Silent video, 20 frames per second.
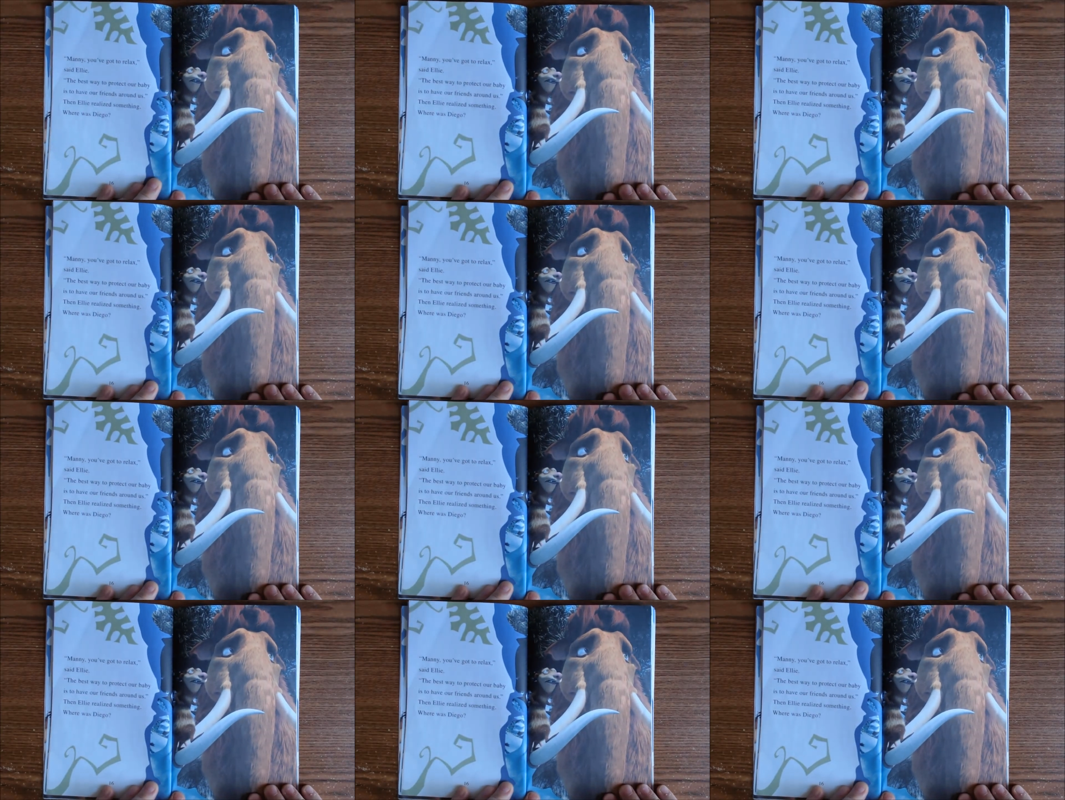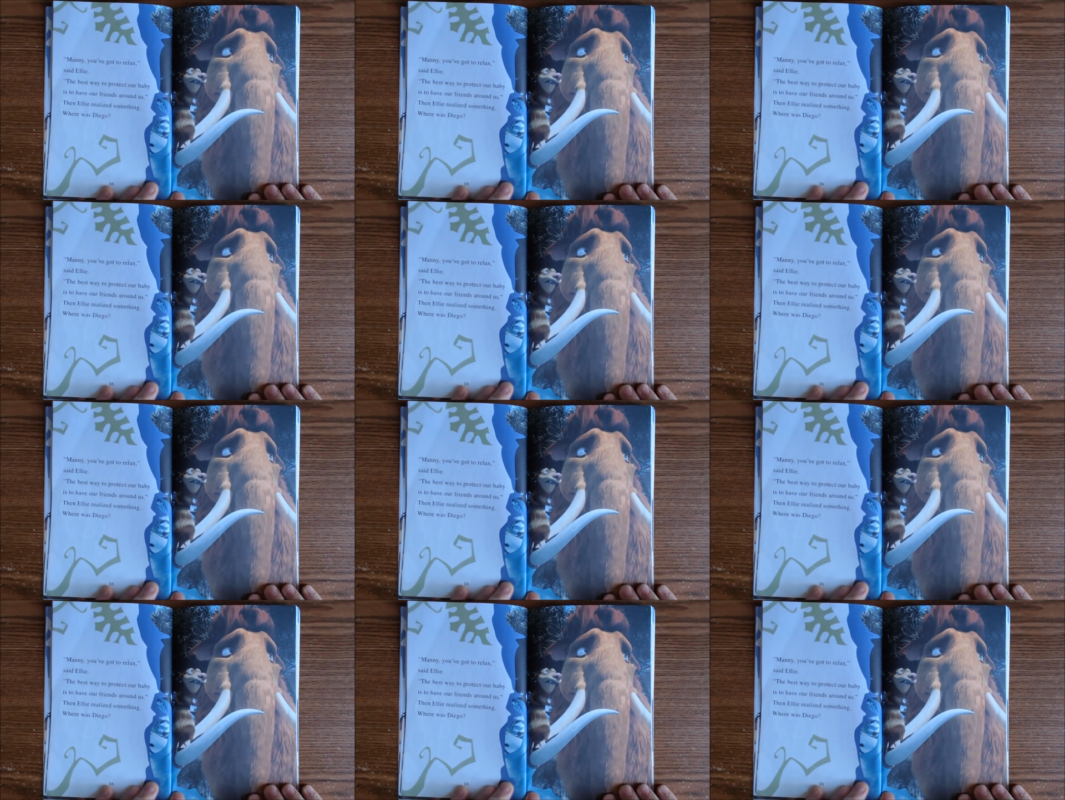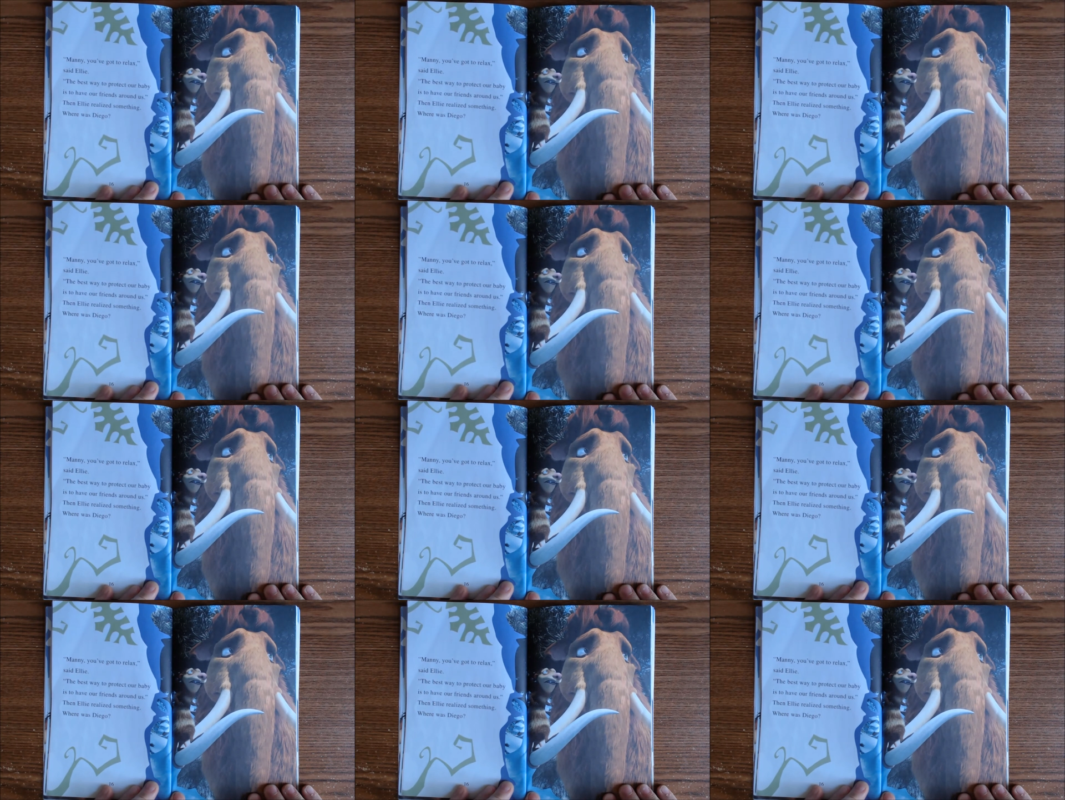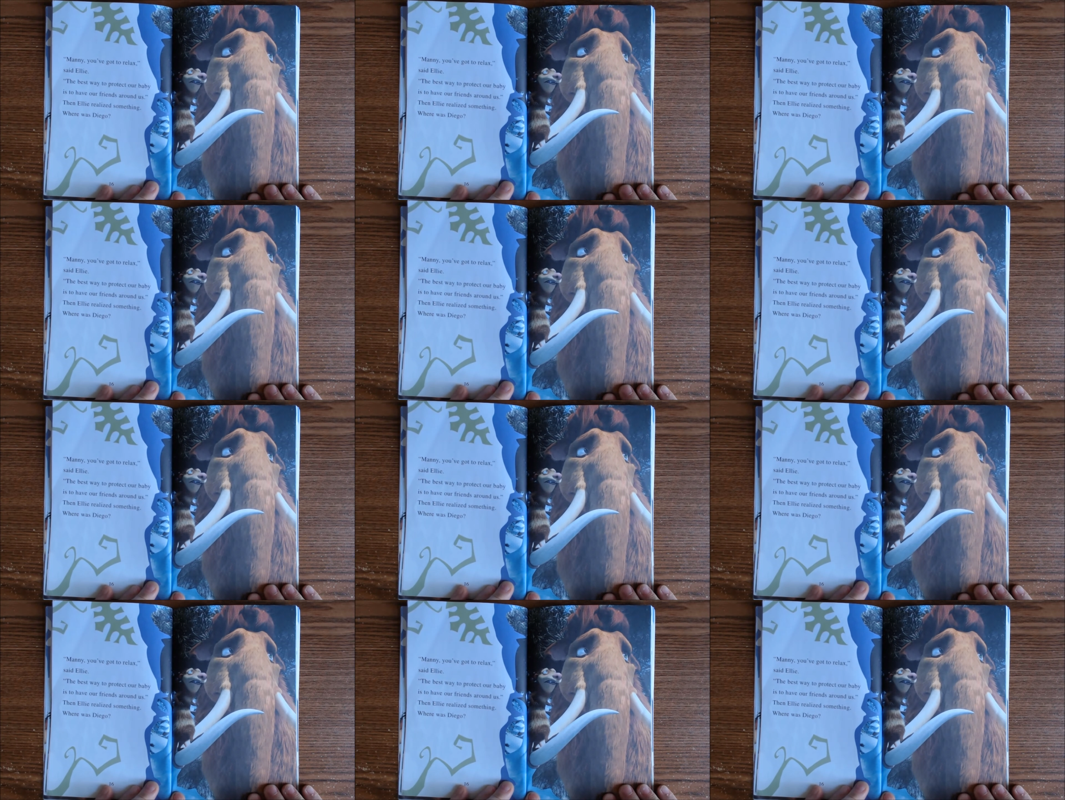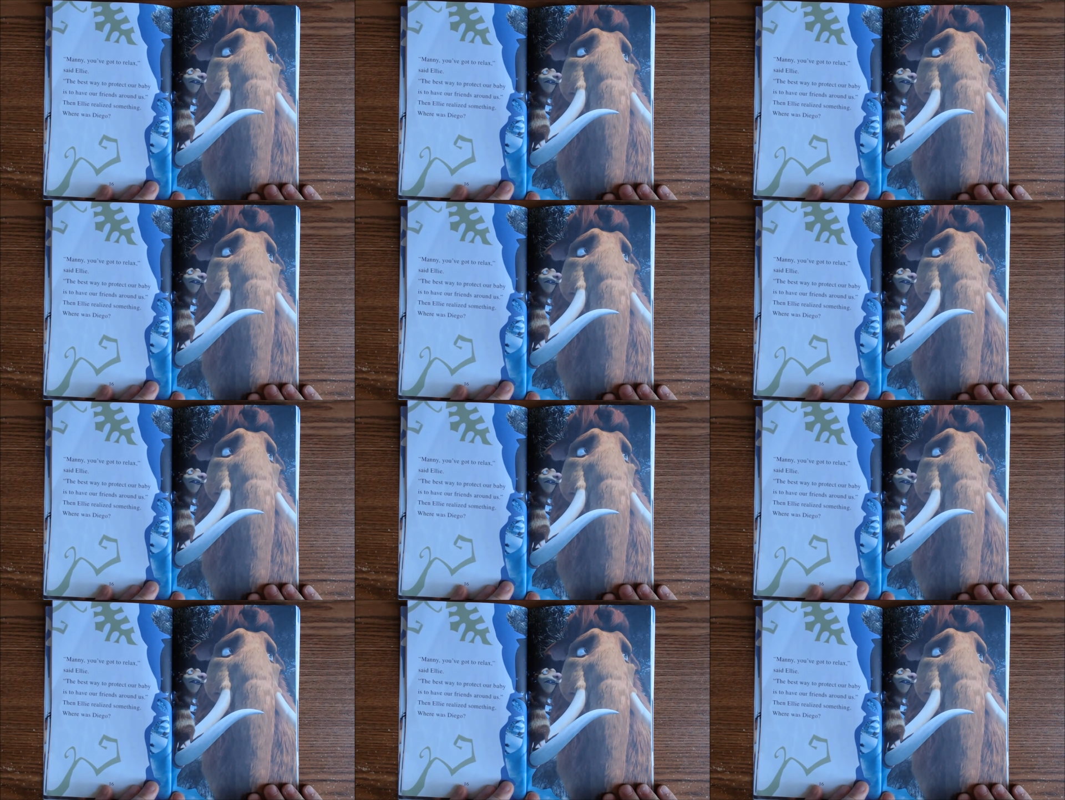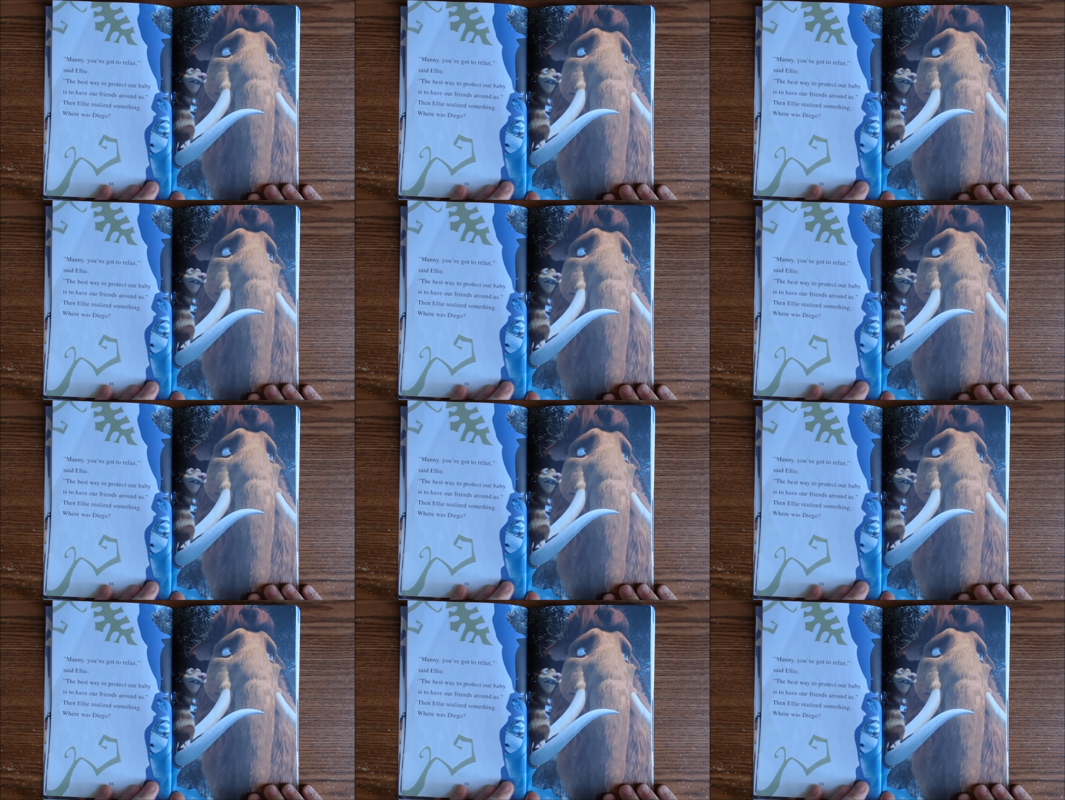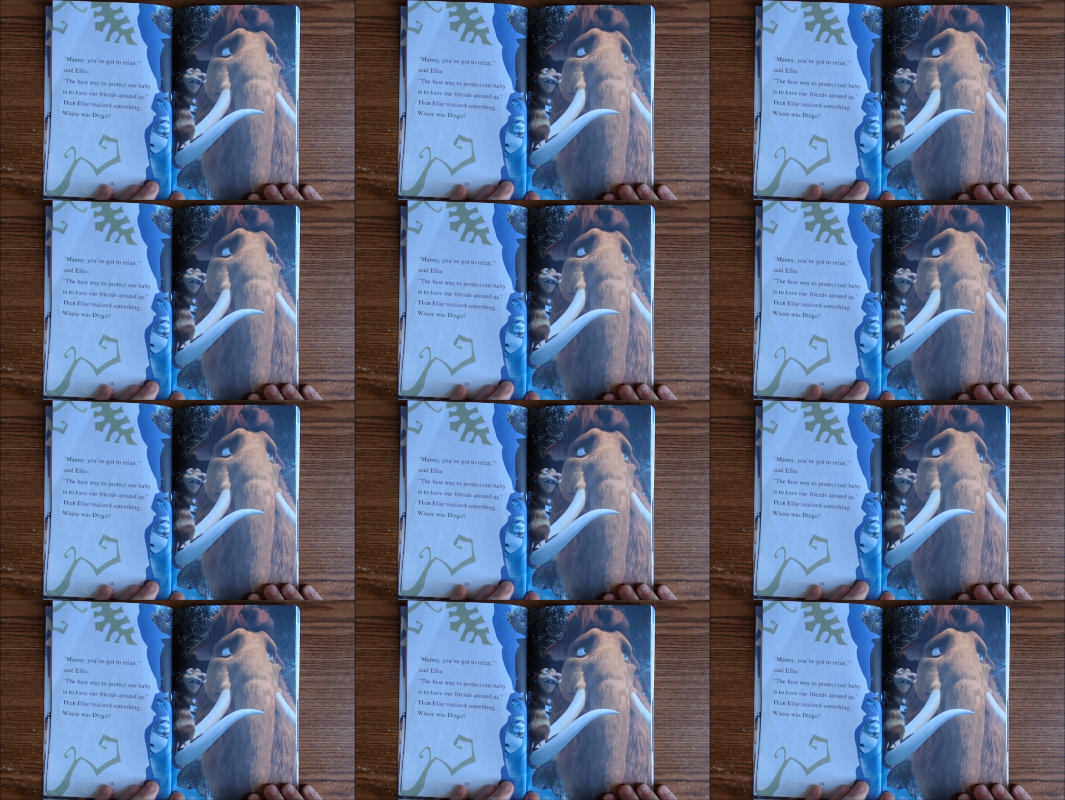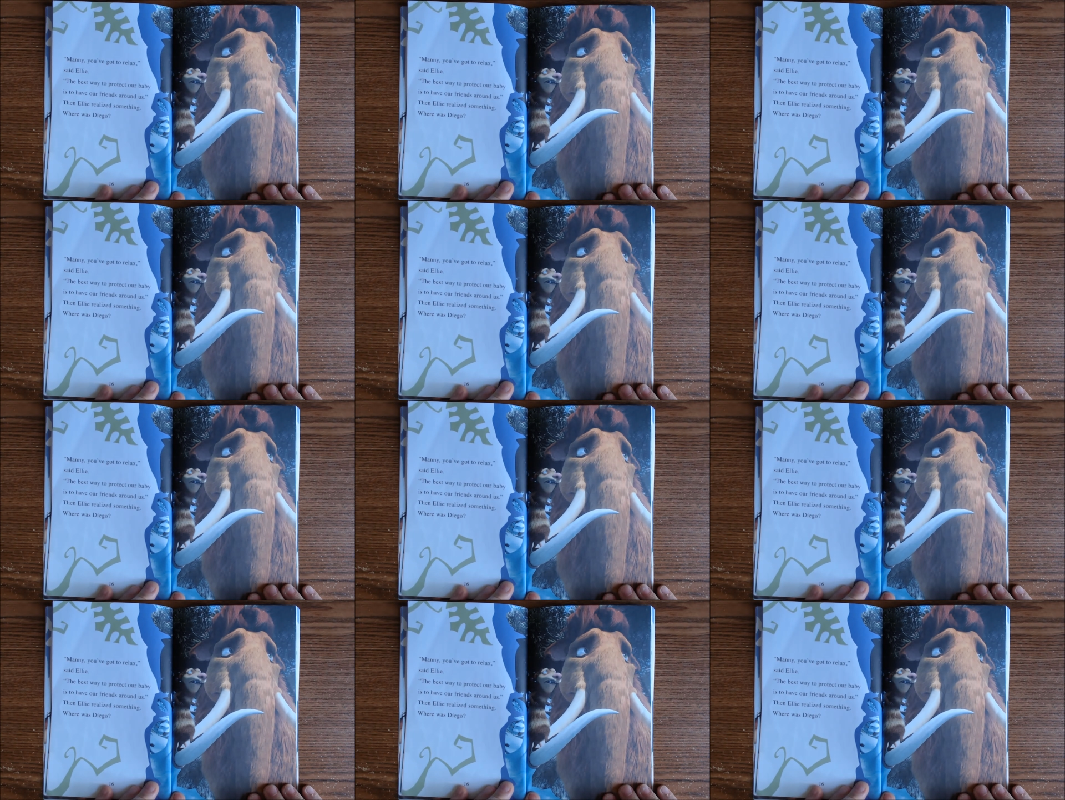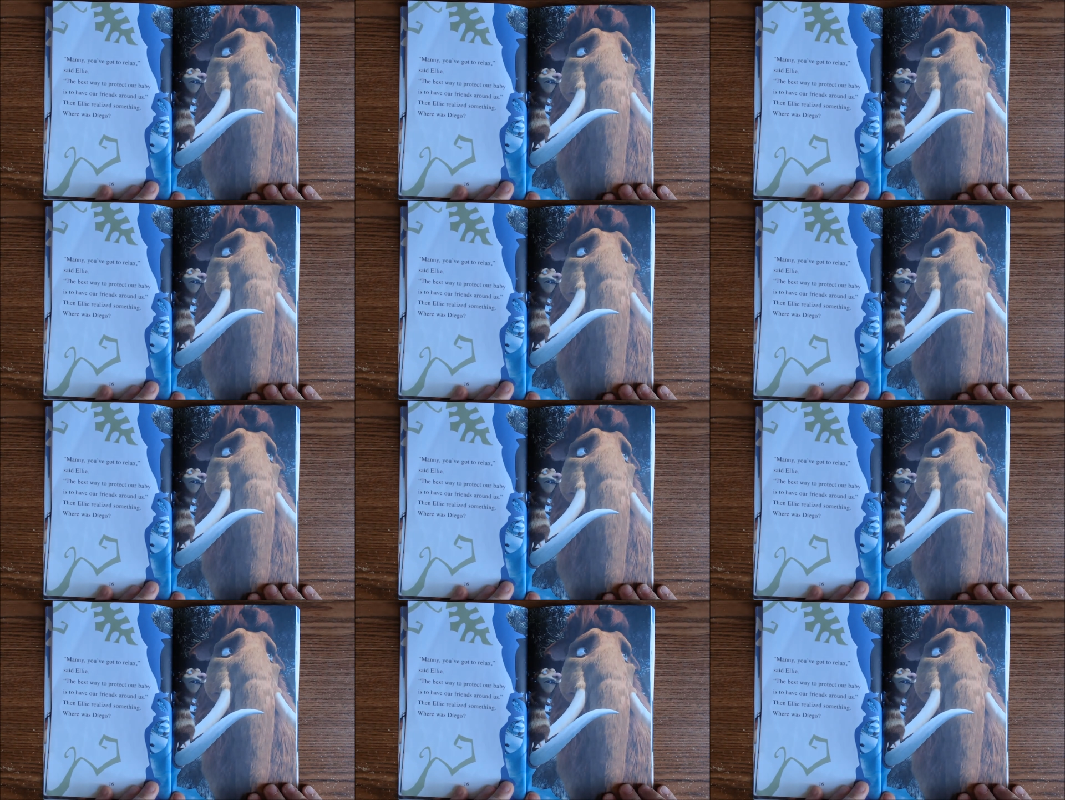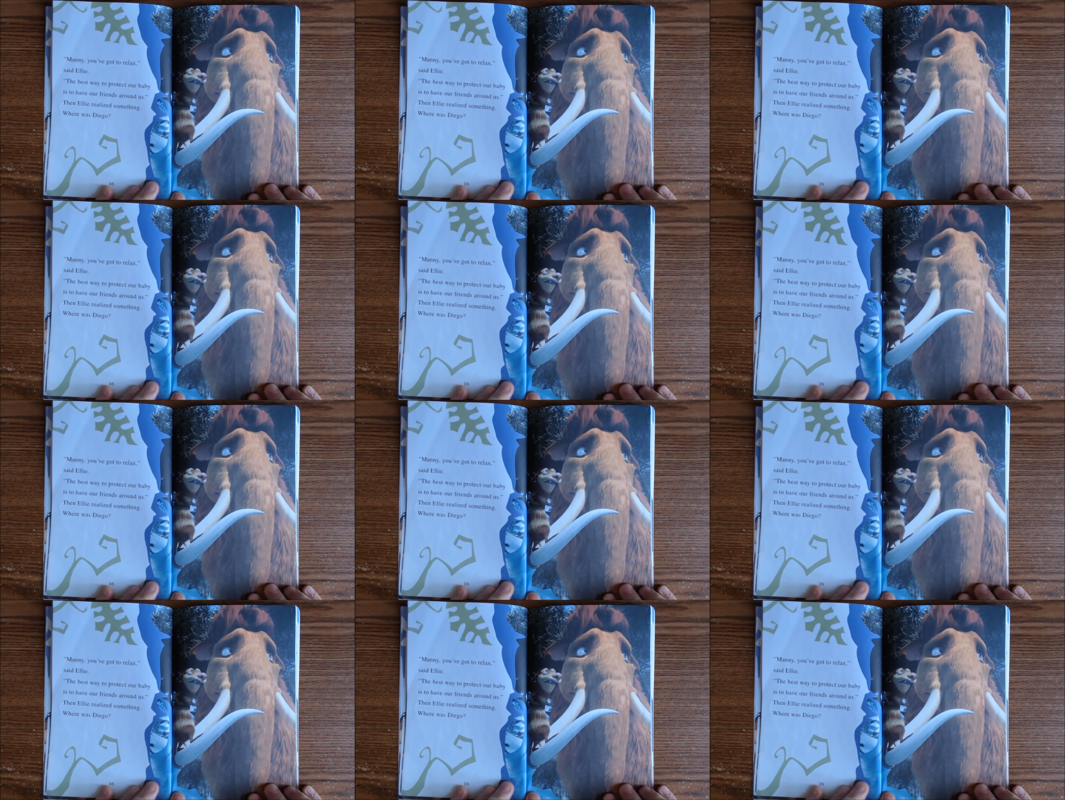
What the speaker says: No face is visible, so there are no lips to read.